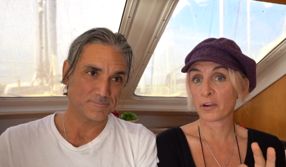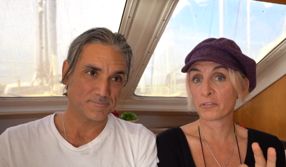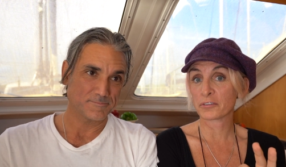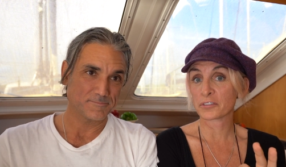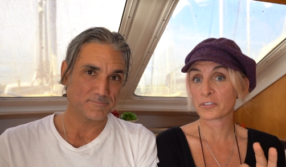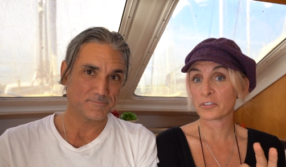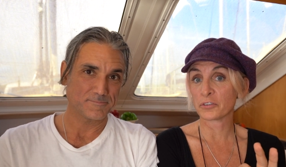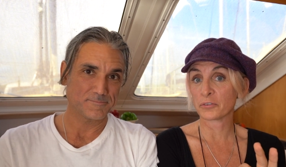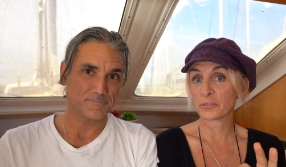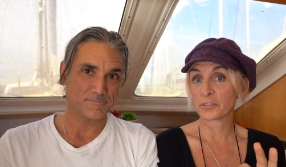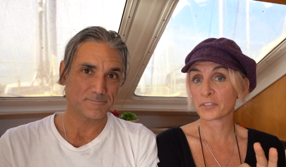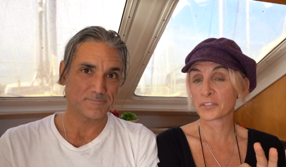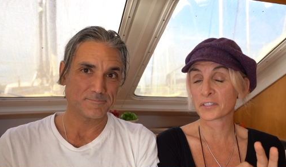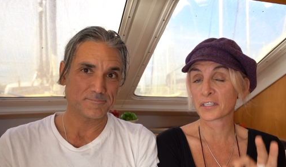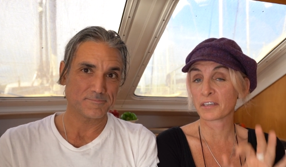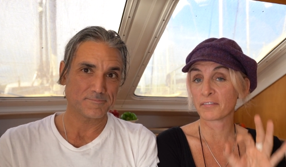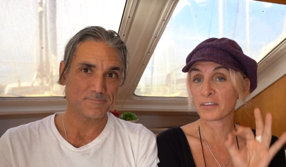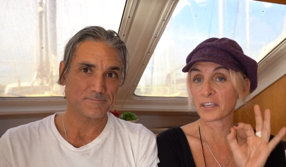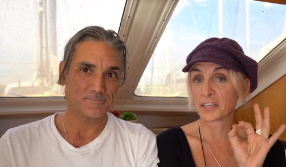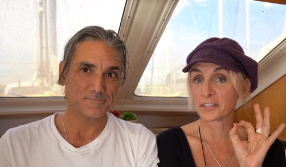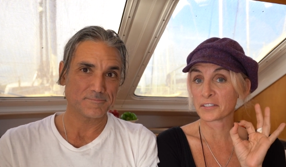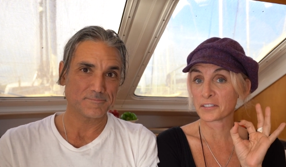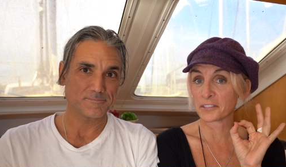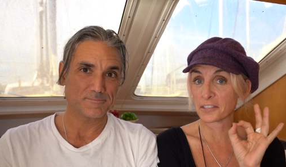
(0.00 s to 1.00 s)
Speaker 1: hours notice,
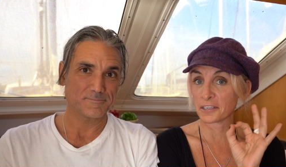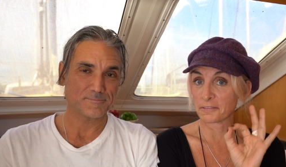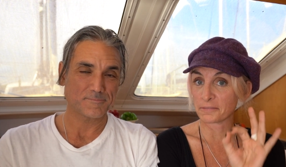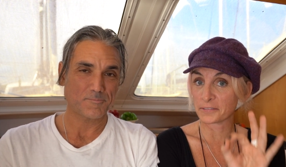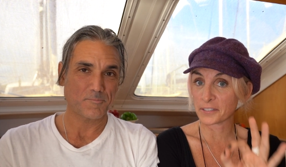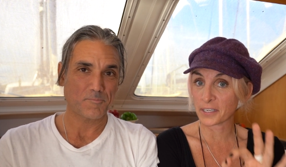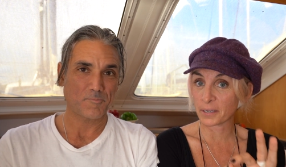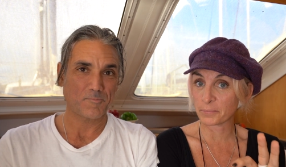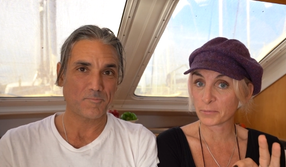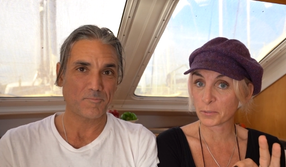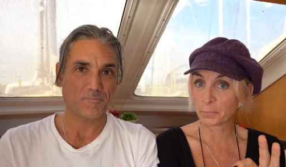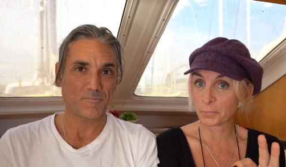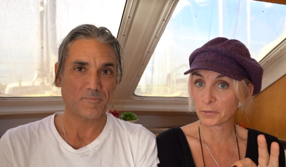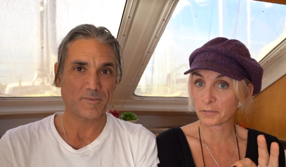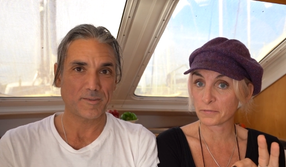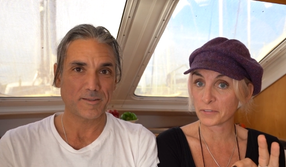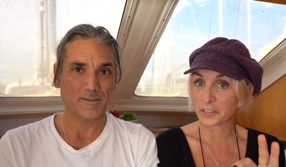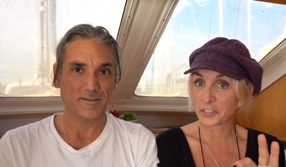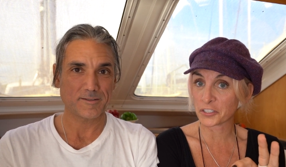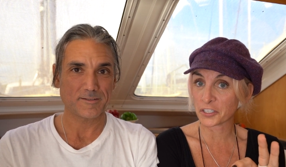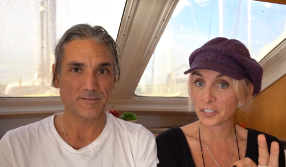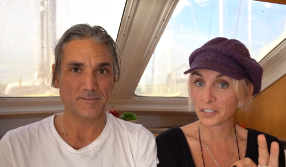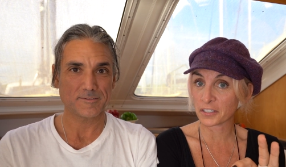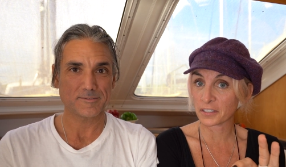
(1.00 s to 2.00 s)
giving us enough time to
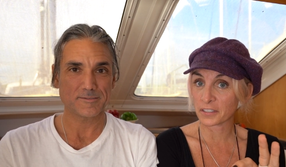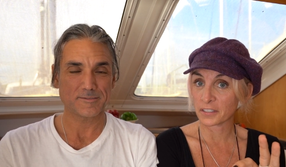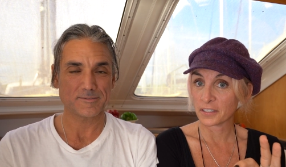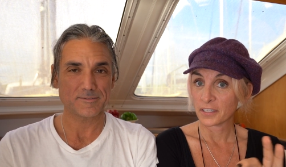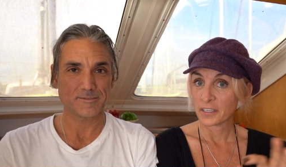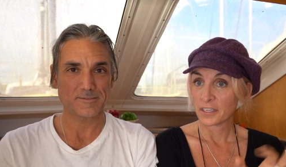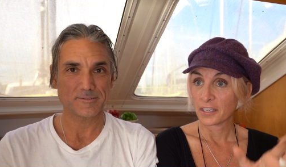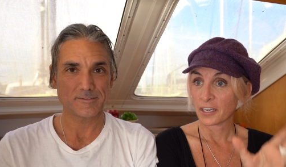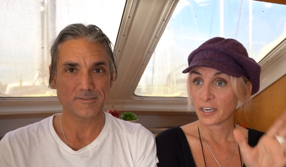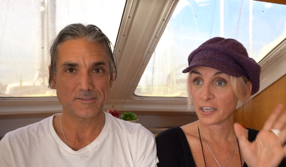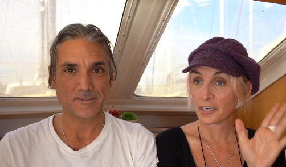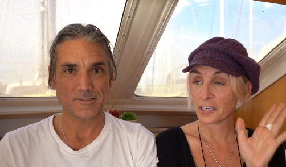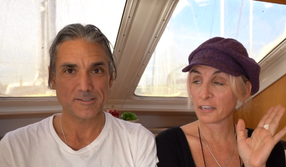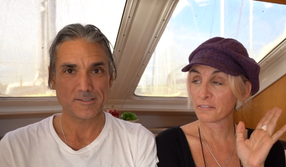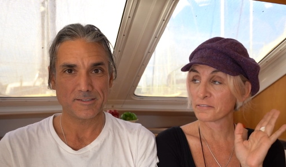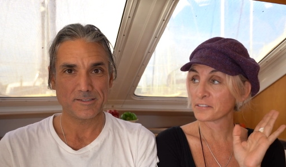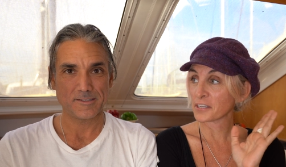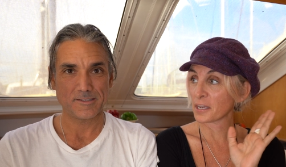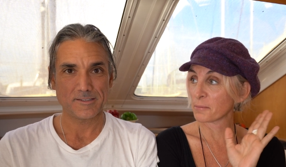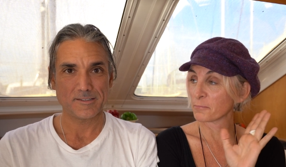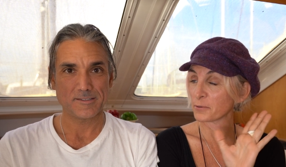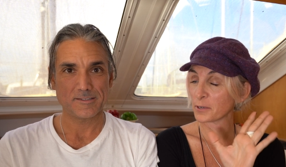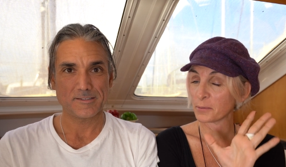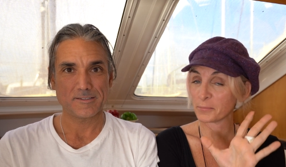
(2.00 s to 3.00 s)
provision,
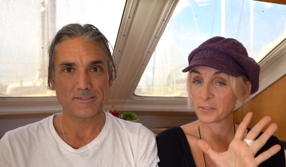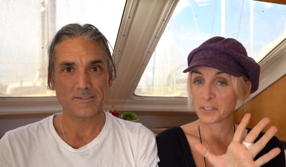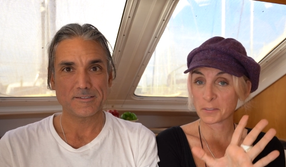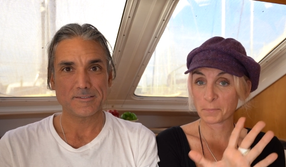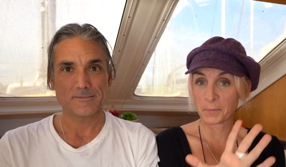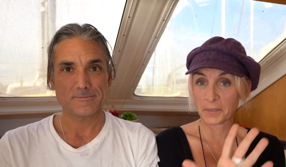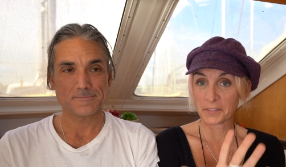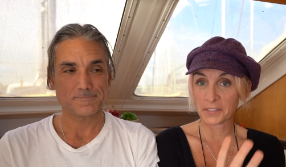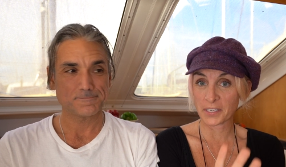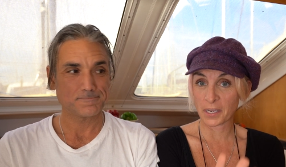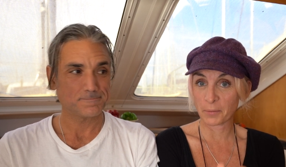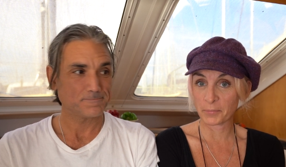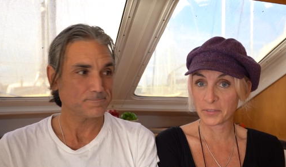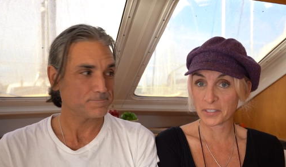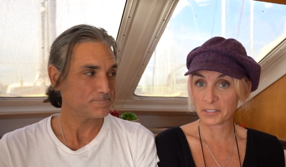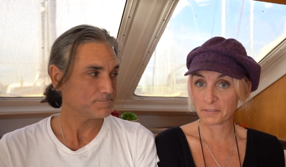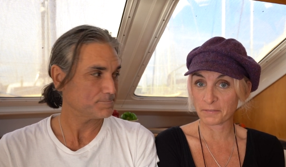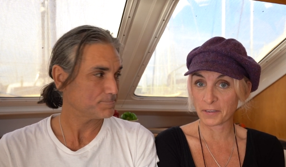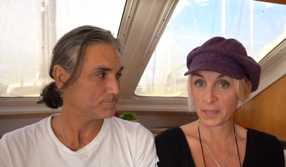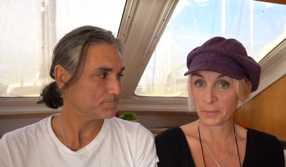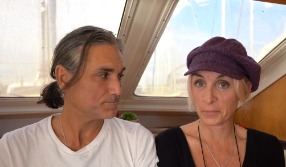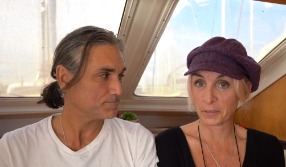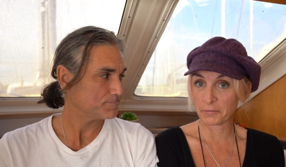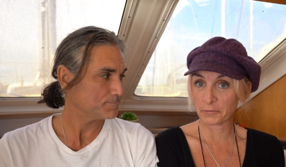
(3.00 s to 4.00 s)
enough time for him to spend time with
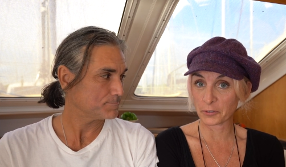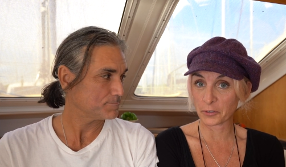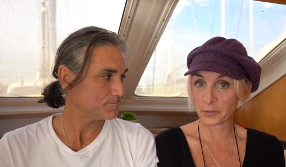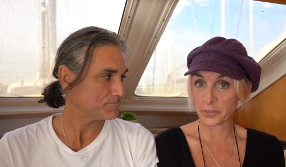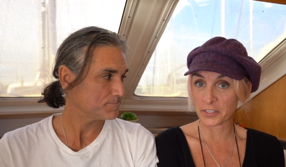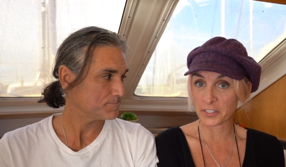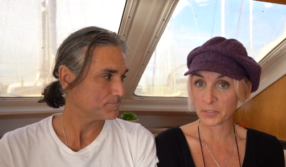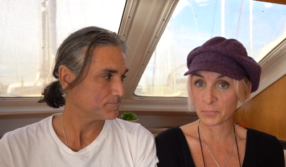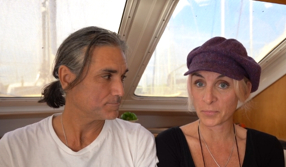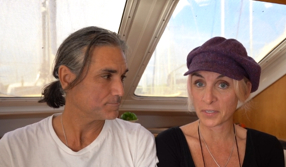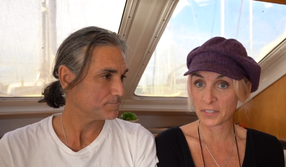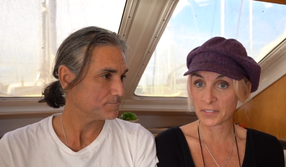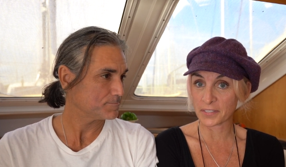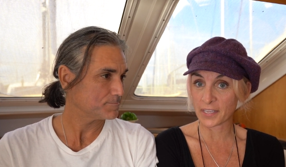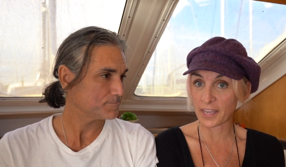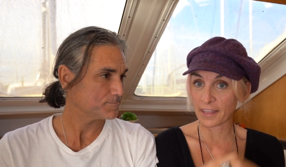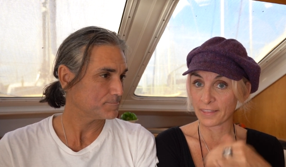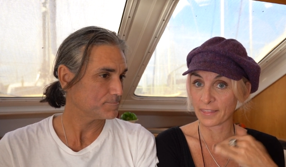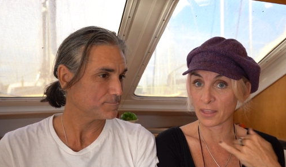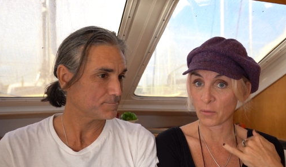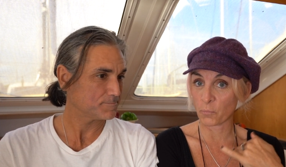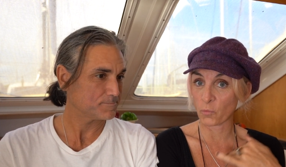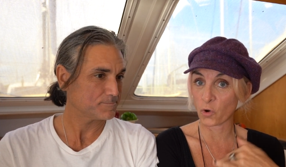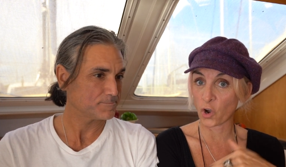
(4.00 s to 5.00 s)
his family for Christmas,
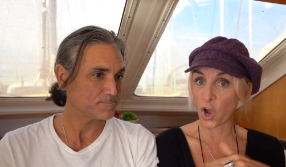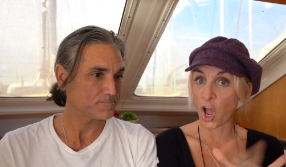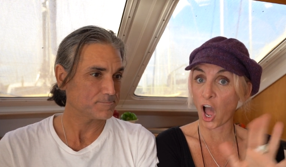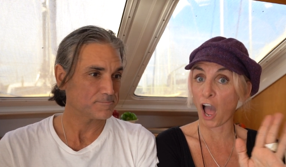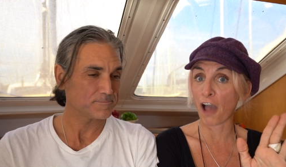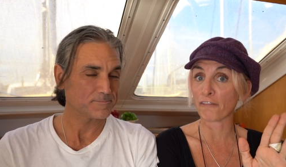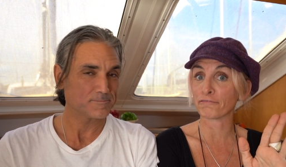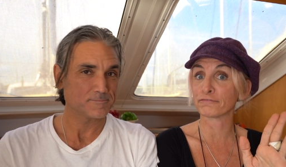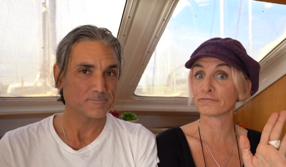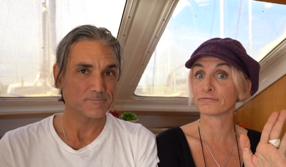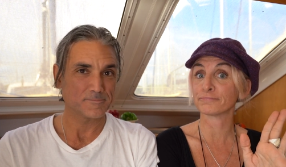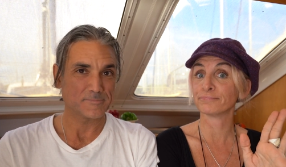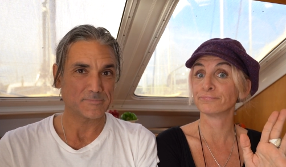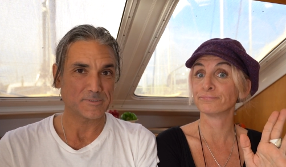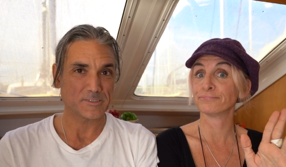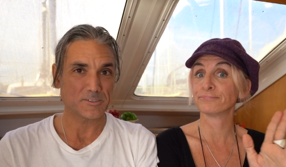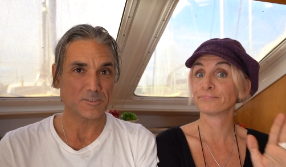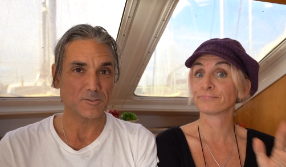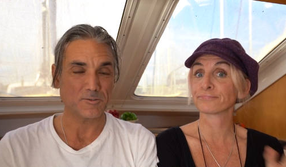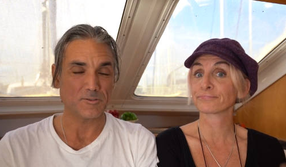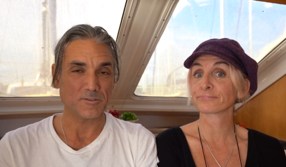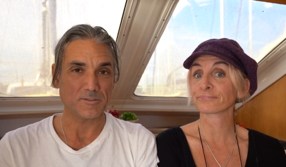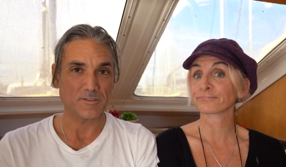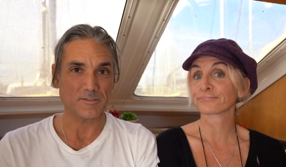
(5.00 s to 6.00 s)
and then we're off.
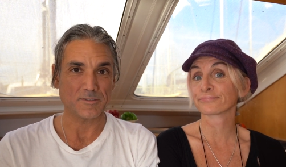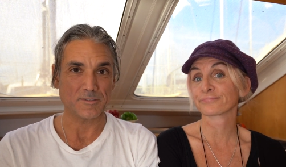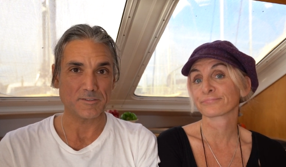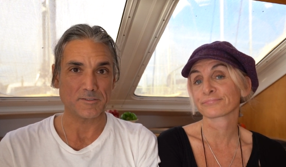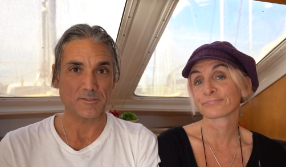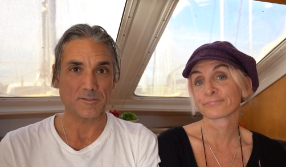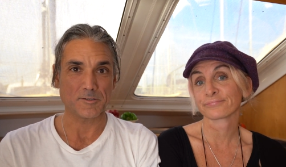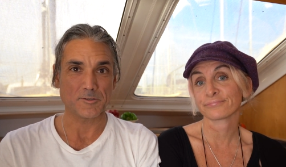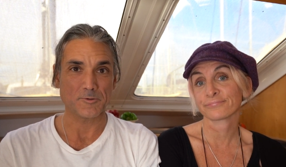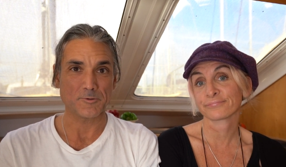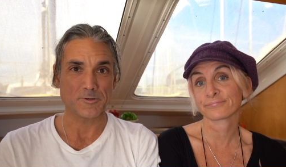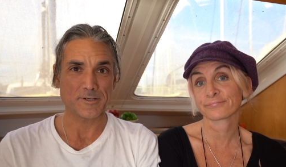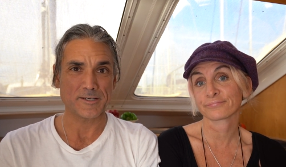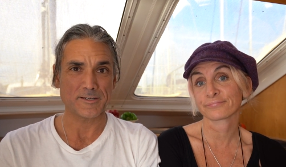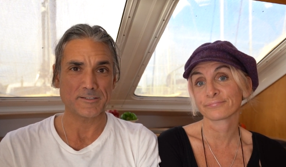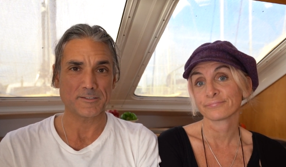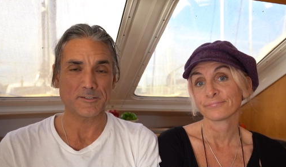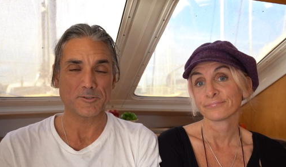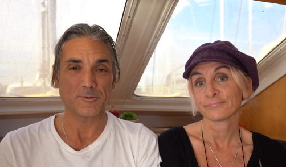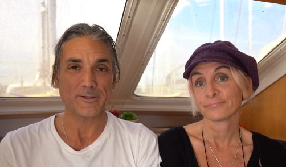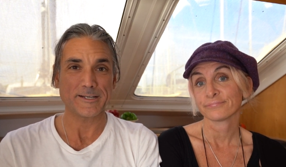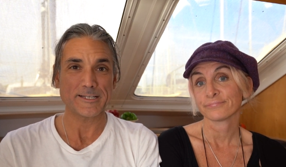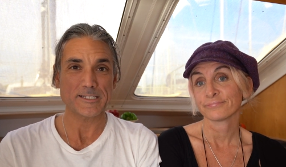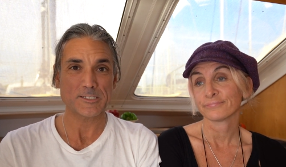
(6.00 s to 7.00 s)
Speaker 2: So the, gre
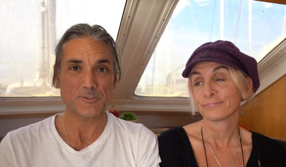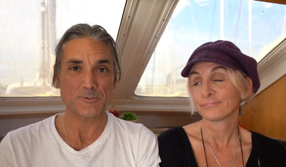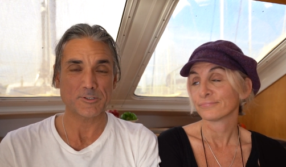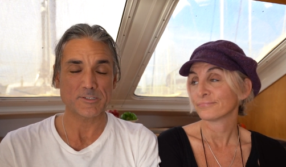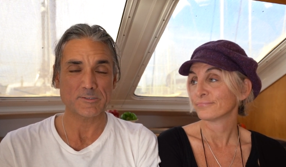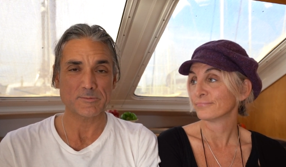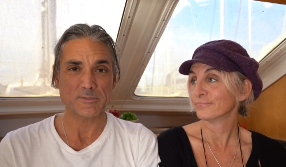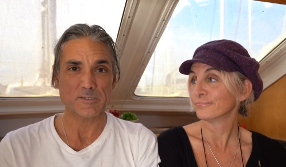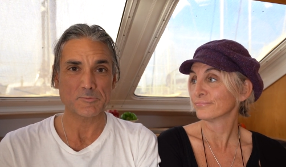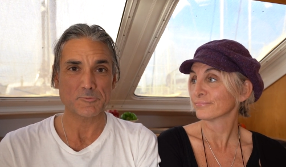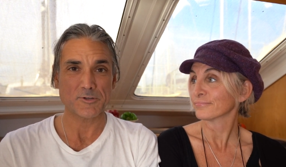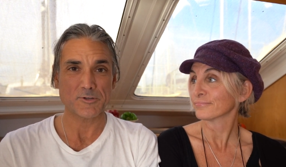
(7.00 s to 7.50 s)
the greatest Christmas